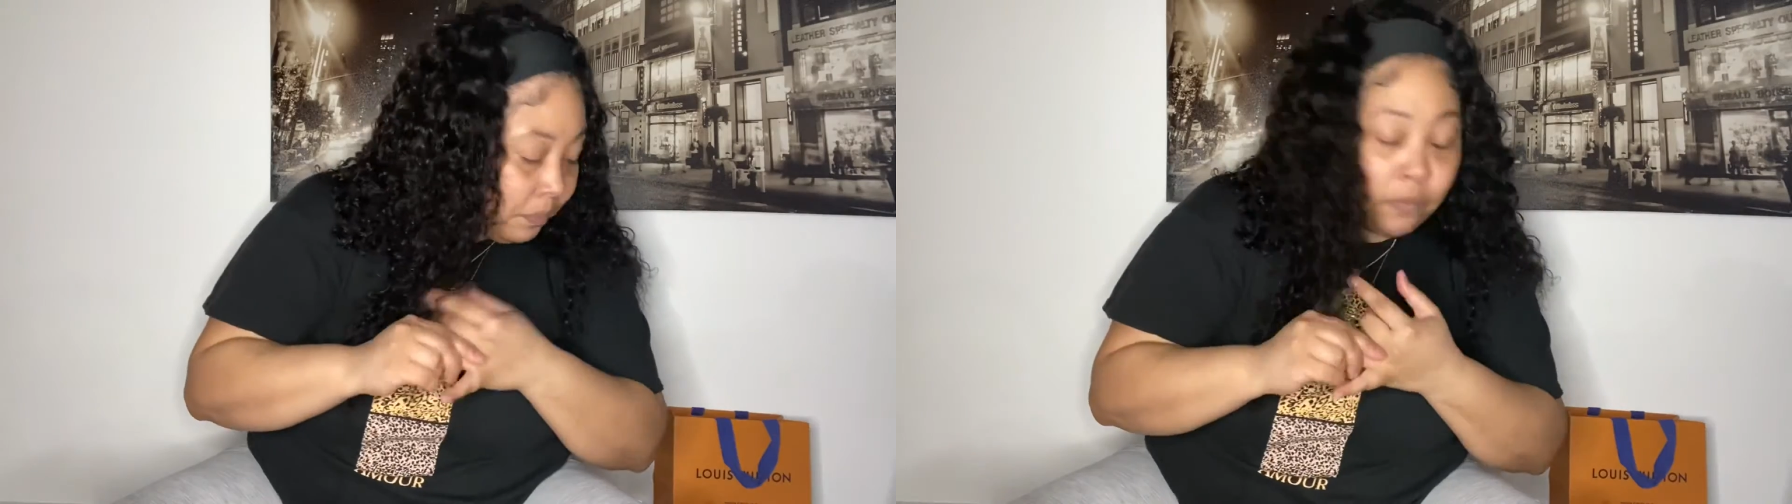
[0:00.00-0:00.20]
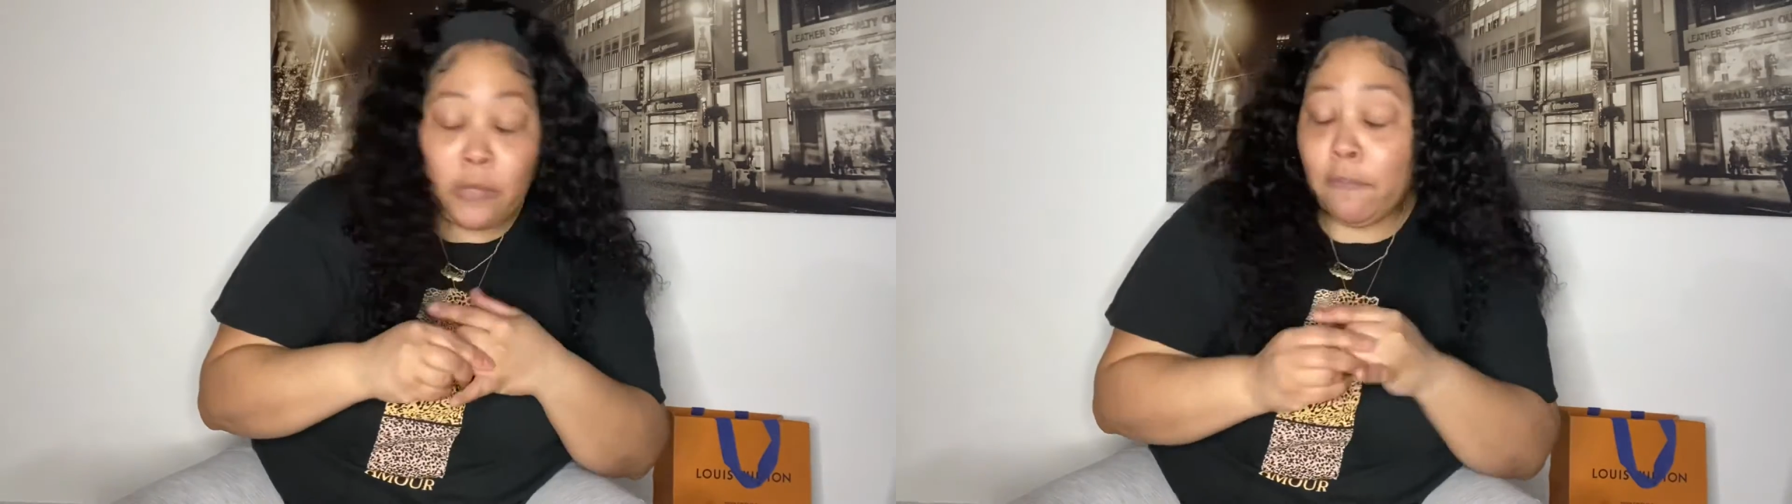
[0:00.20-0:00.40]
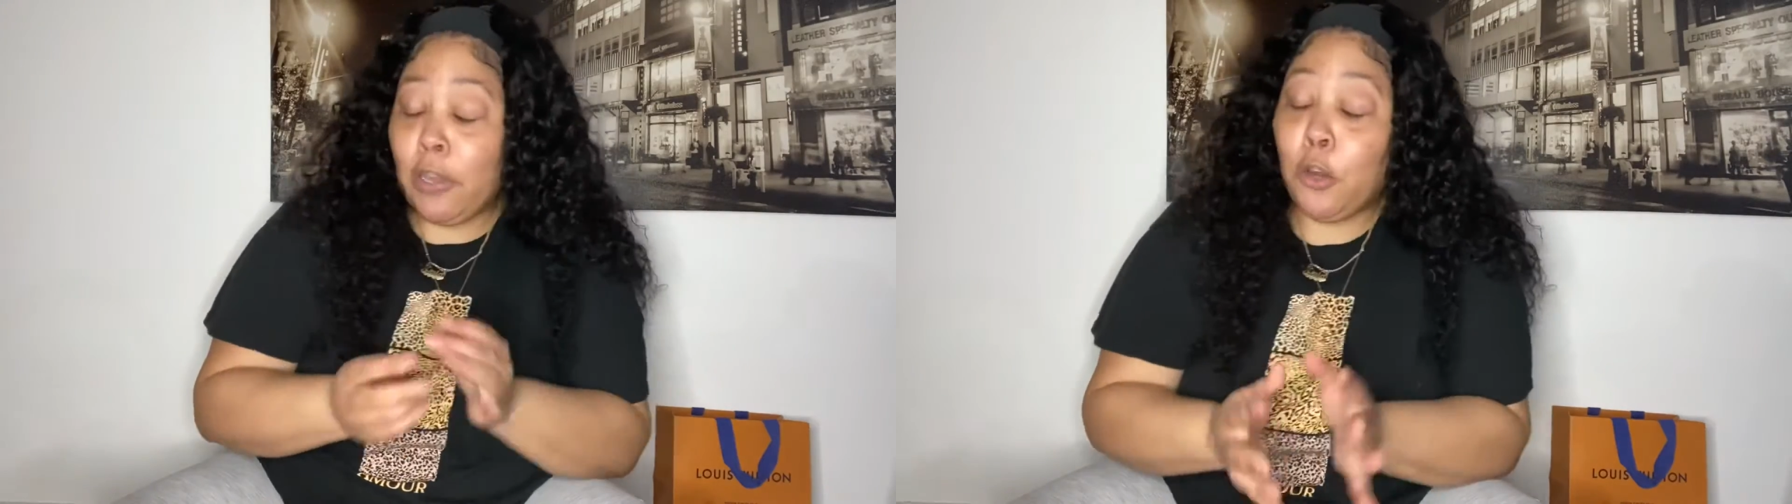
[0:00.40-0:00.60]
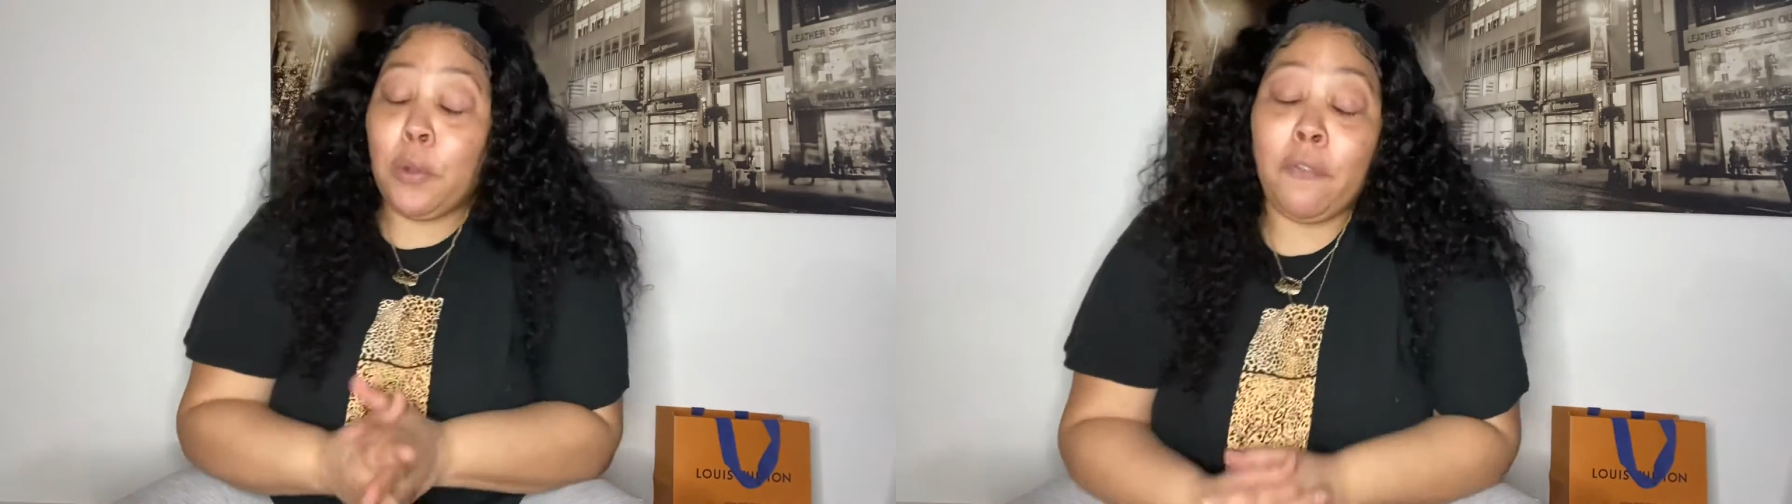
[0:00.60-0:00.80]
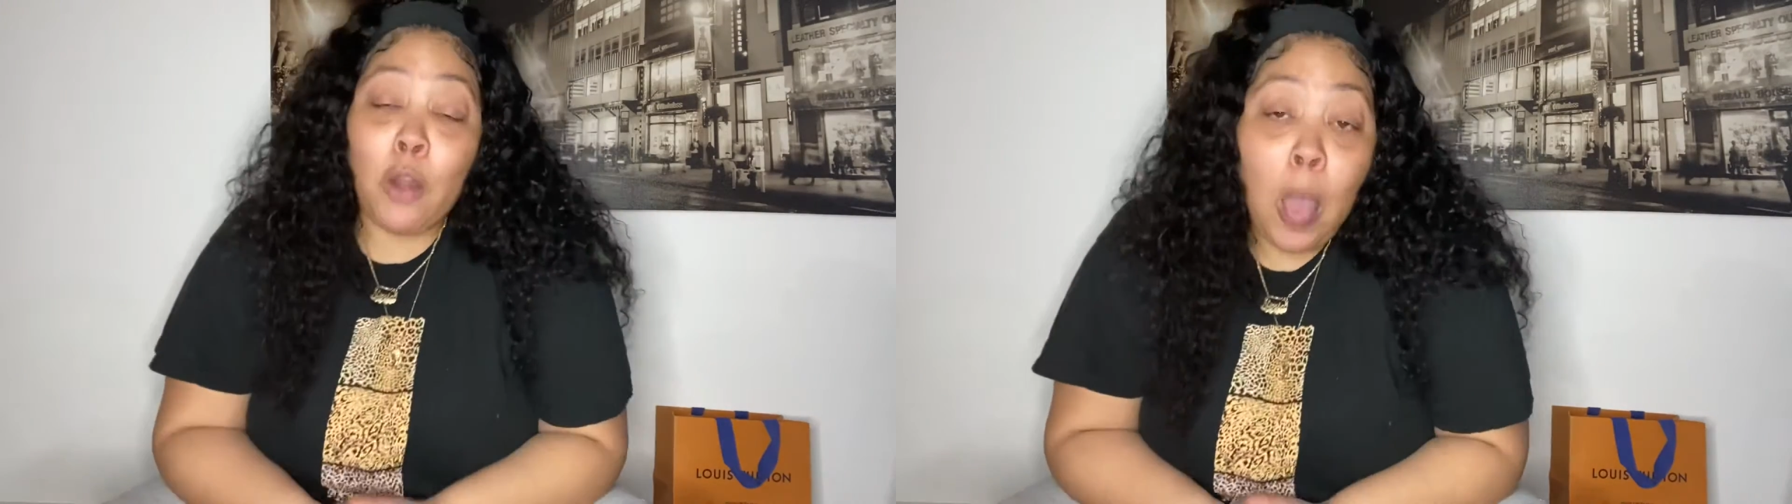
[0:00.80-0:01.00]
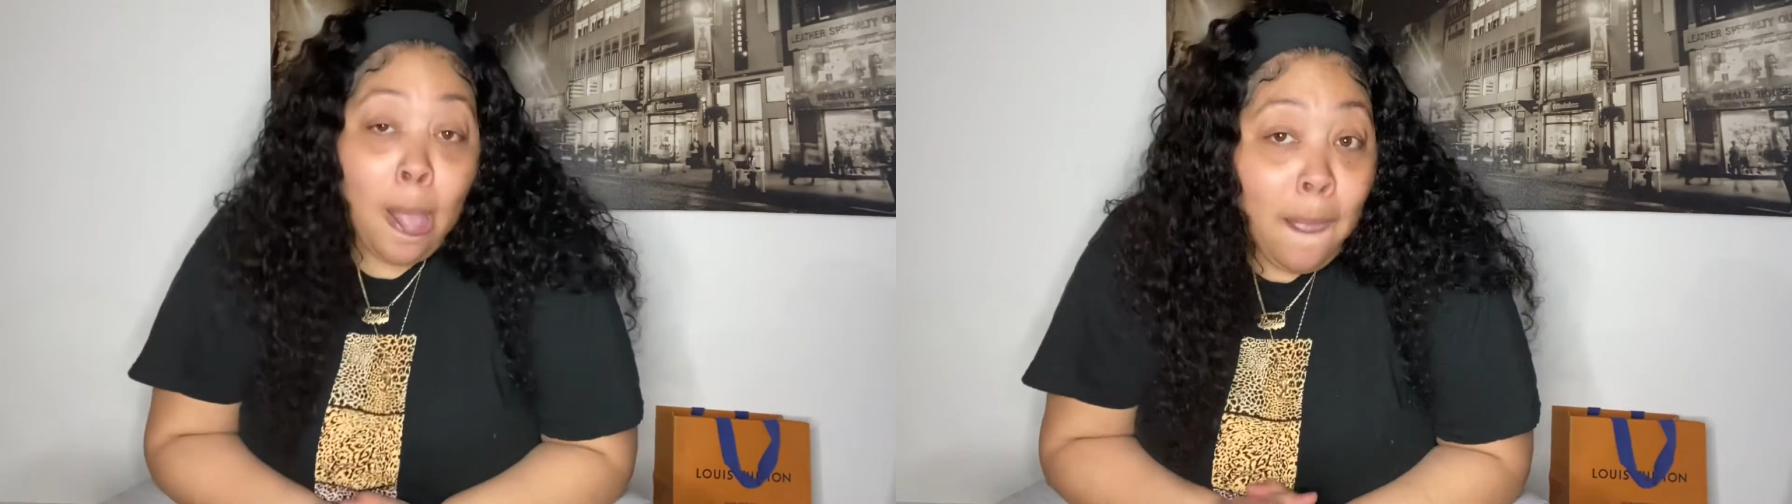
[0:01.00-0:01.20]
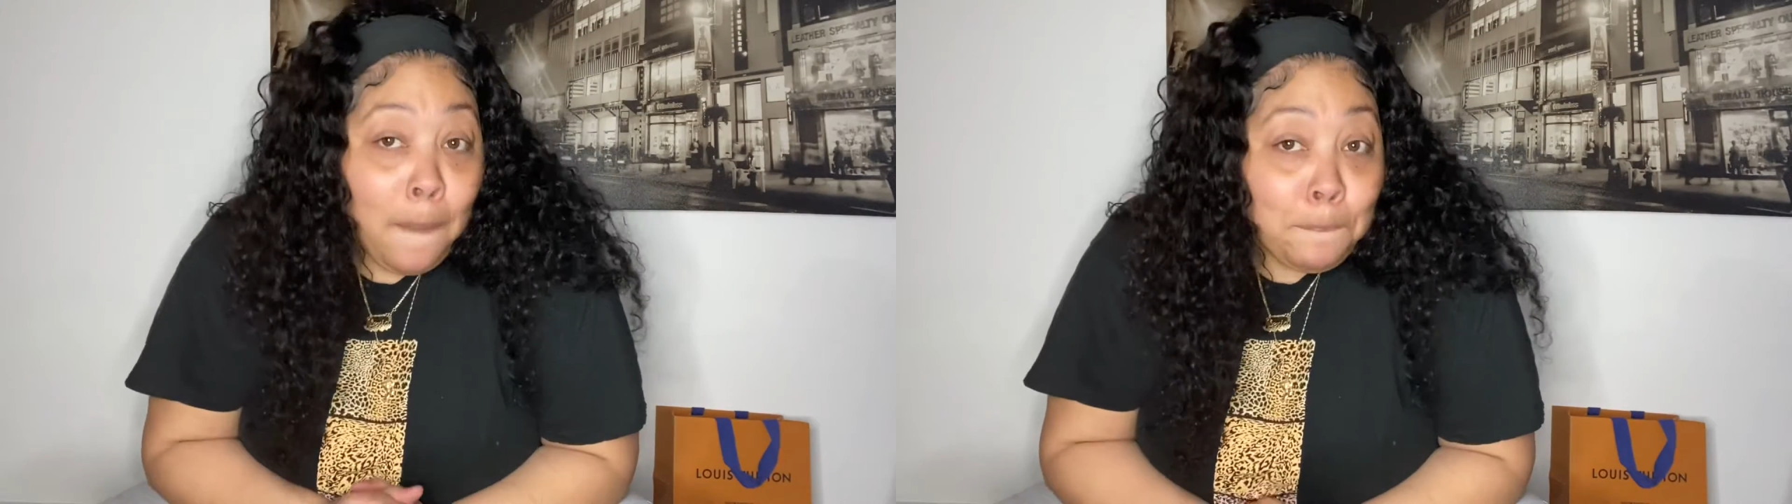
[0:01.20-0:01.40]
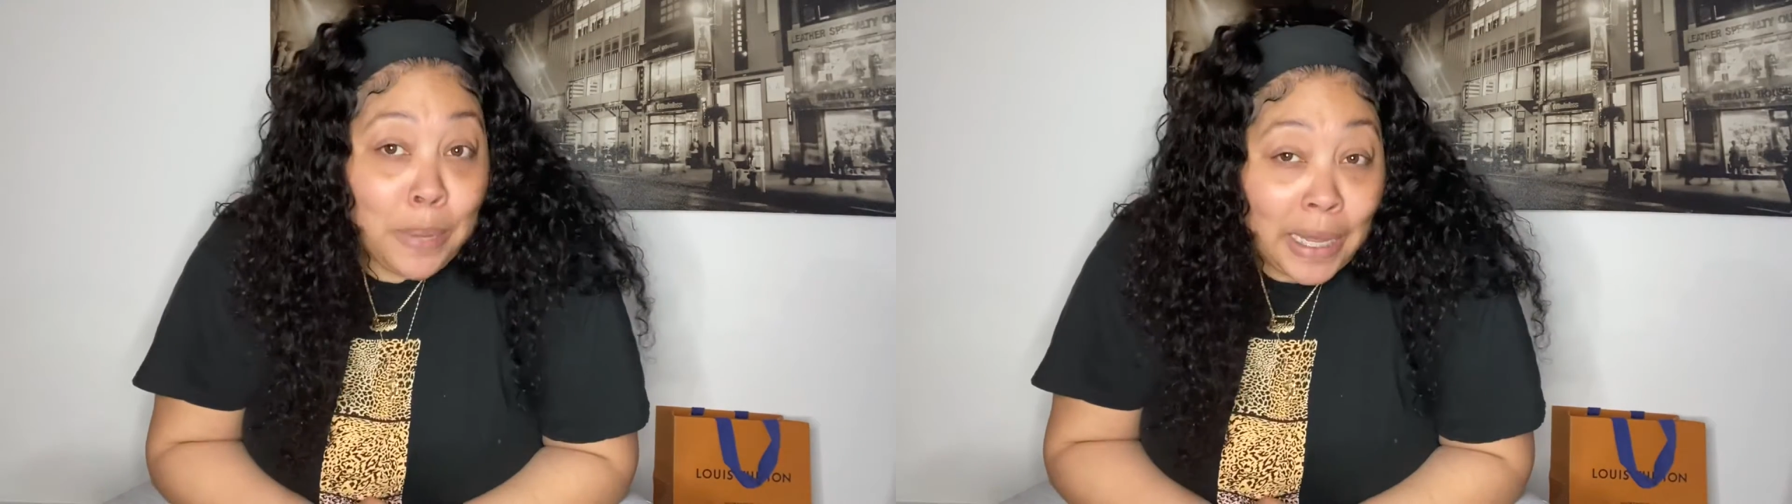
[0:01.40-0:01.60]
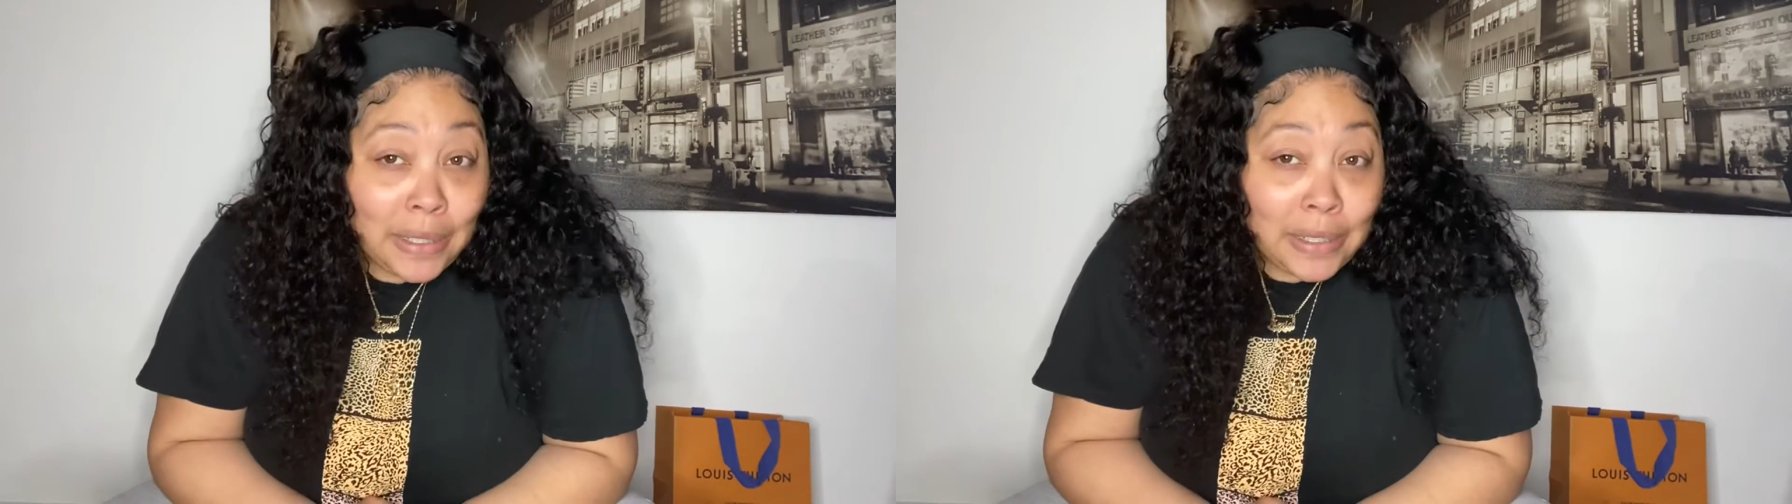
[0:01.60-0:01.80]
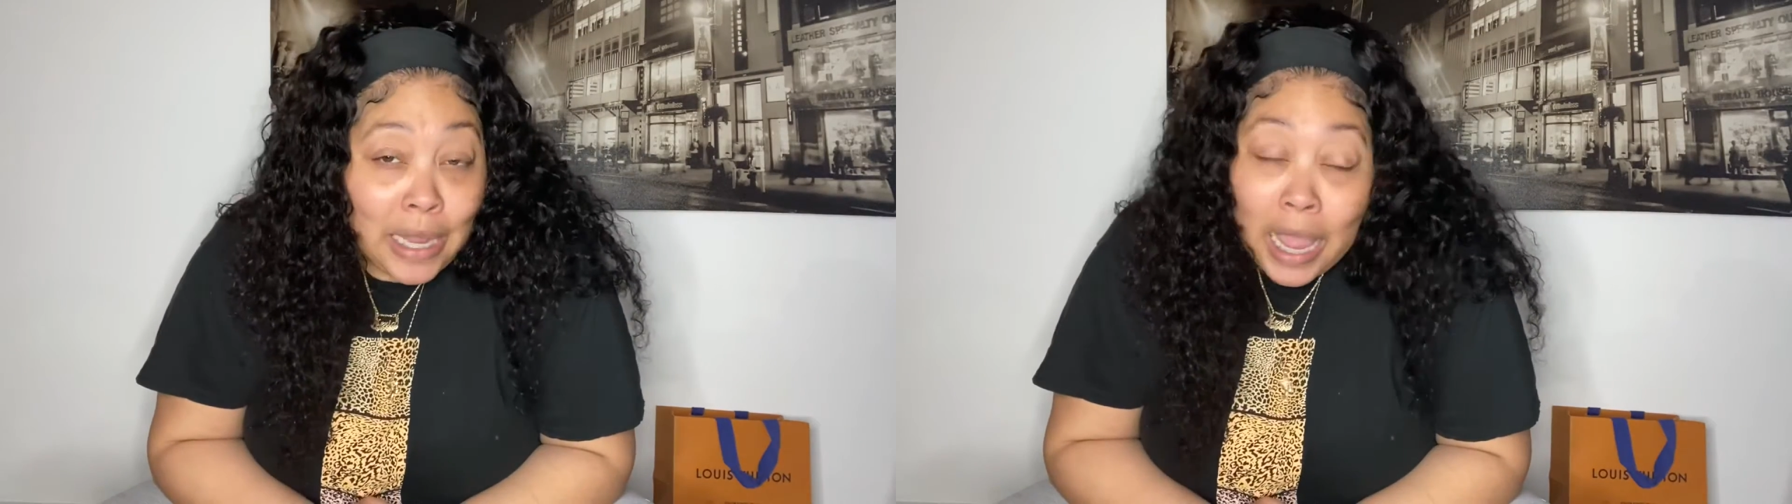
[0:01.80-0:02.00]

finger or whatever. But